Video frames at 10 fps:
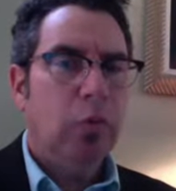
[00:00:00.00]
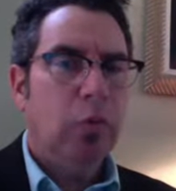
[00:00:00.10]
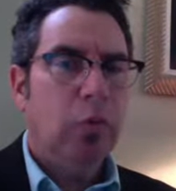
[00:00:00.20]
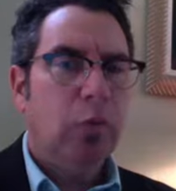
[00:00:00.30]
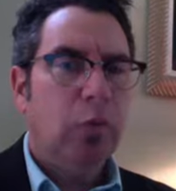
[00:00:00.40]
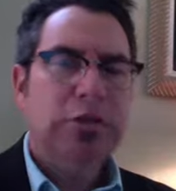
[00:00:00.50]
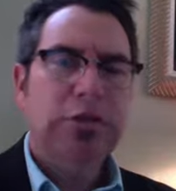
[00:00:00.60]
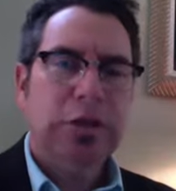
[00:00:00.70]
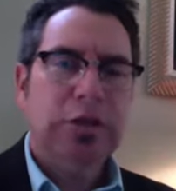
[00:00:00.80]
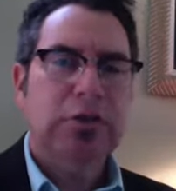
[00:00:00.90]
it
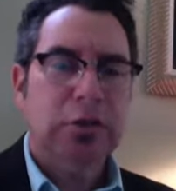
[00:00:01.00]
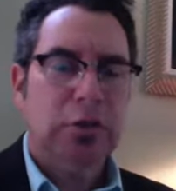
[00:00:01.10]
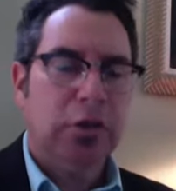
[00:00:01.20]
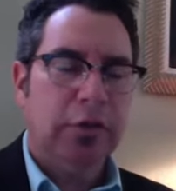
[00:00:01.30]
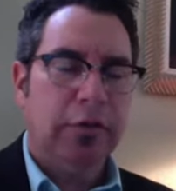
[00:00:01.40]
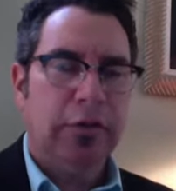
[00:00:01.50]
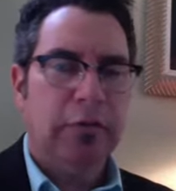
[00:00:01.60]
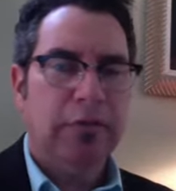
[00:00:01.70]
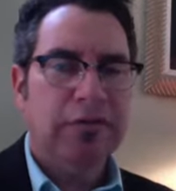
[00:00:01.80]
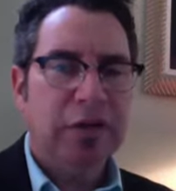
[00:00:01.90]
wasn't necessarily the
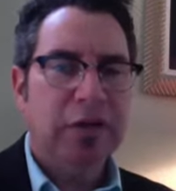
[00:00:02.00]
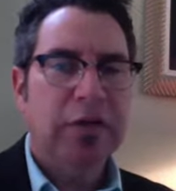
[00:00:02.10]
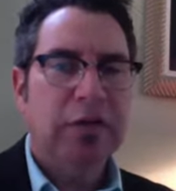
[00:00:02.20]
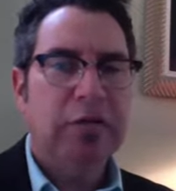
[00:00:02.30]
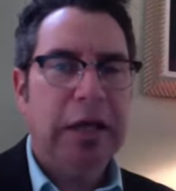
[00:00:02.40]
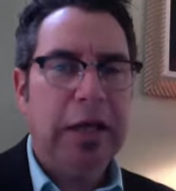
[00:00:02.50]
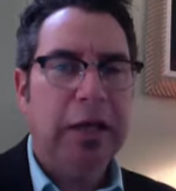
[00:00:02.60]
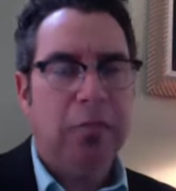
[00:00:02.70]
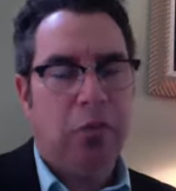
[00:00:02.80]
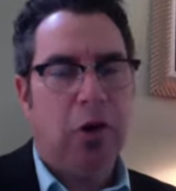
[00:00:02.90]
definitive
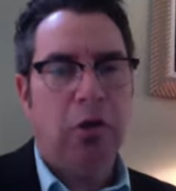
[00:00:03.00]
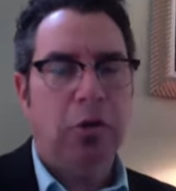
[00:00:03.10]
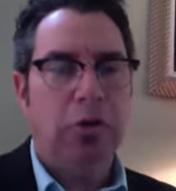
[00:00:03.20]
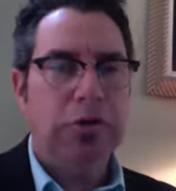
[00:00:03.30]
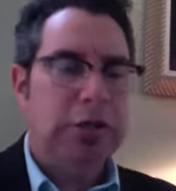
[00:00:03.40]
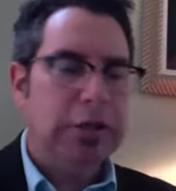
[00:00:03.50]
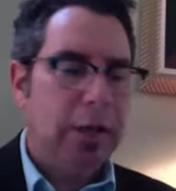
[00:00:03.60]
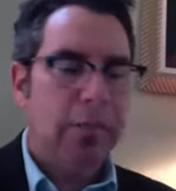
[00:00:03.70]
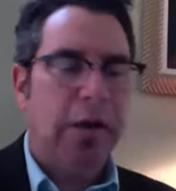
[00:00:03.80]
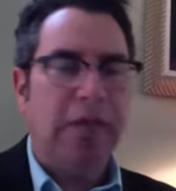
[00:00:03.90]
end mark where you said,
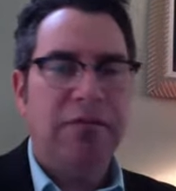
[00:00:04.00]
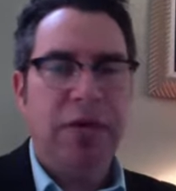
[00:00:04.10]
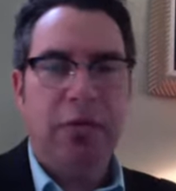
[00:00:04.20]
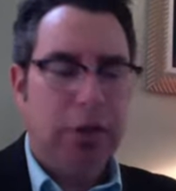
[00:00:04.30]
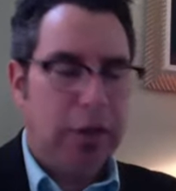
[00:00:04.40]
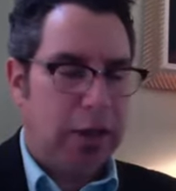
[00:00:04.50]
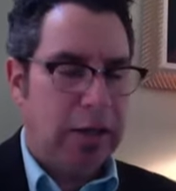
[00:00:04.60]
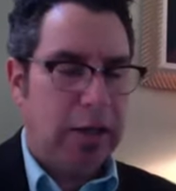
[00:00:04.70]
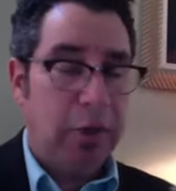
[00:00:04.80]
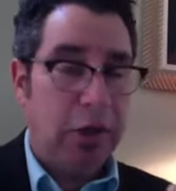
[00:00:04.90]
yep, I found it, I
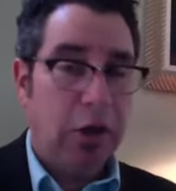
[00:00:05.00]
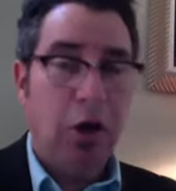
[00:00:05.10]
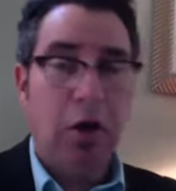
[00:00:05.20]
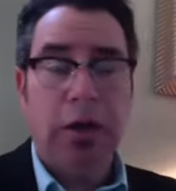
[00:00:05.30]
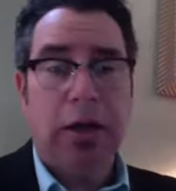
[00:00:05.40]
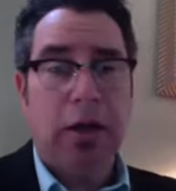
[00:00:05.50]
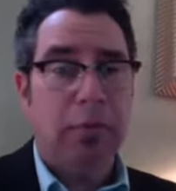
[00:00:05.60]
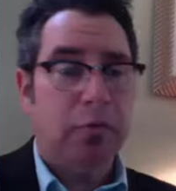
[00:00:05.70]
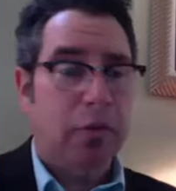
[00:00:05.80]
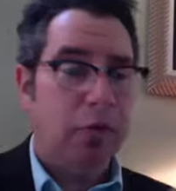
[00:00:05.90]
got my calling, I'm
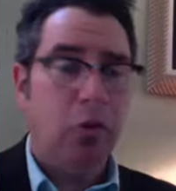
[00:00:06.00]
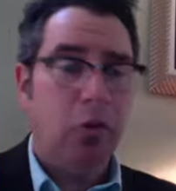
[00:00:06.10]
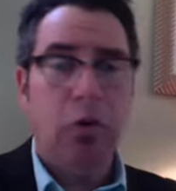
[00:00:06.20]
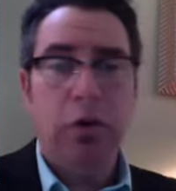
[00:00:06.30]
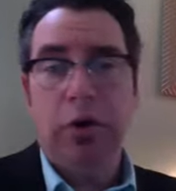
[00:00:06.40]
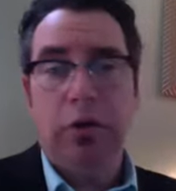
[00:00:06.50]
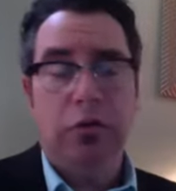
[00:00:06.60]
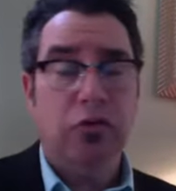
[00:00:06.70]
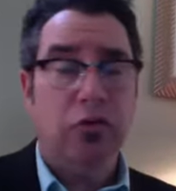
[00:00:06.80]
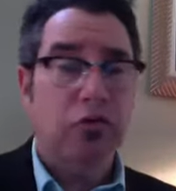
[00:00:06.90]
in my role here,
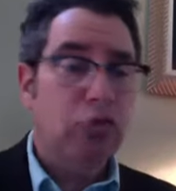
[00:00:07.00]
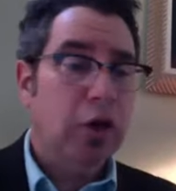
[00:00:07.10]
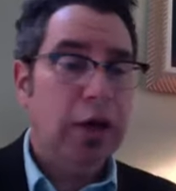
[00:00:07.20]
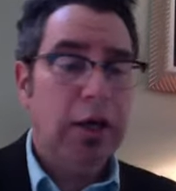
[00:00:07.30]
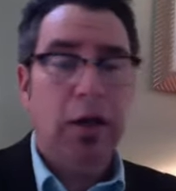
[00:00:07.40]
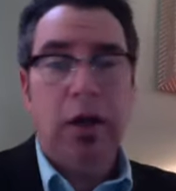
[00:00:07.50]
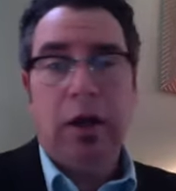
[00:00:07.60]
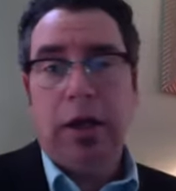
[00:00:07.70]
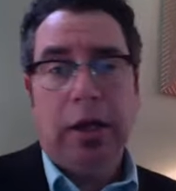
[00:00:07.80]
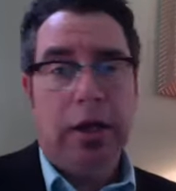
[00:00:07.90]
this is great.
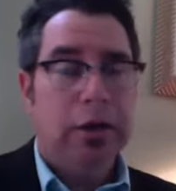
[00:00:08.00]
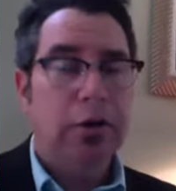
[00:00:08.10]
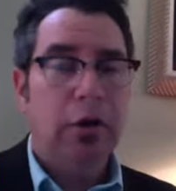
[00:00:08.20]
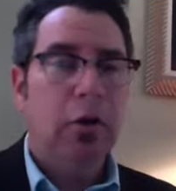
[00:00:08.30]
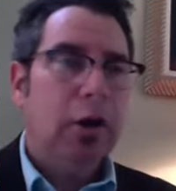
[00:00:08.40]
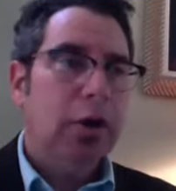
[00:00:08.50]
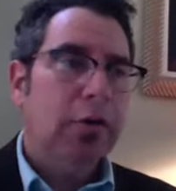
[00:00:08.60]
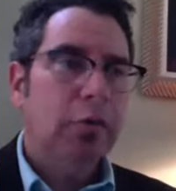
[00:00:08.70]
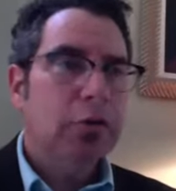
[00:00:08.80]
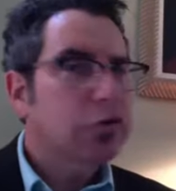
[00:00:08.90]

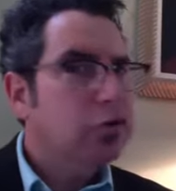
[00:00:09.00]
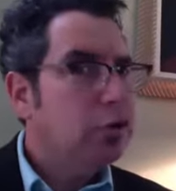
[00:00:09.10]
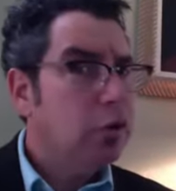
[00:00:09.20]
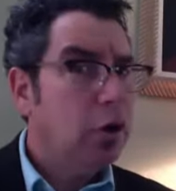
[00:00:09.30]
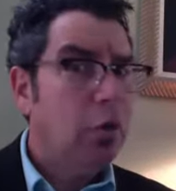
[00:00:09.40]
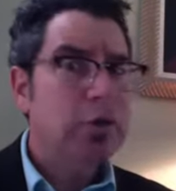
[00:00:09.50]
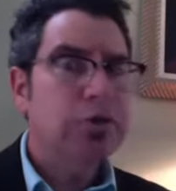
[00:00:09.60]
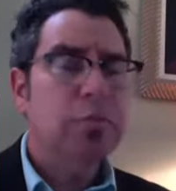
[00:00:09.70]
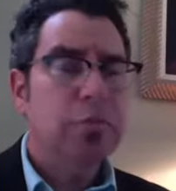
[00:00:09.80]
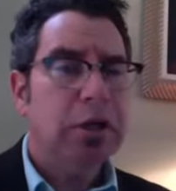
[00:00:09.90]
There was still always
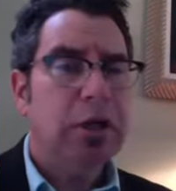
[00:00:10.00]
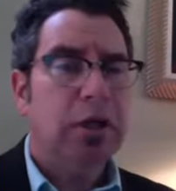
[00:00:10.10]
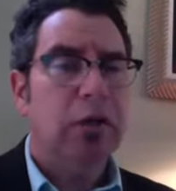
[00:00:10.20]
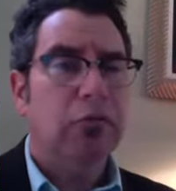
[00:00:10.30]
a bit of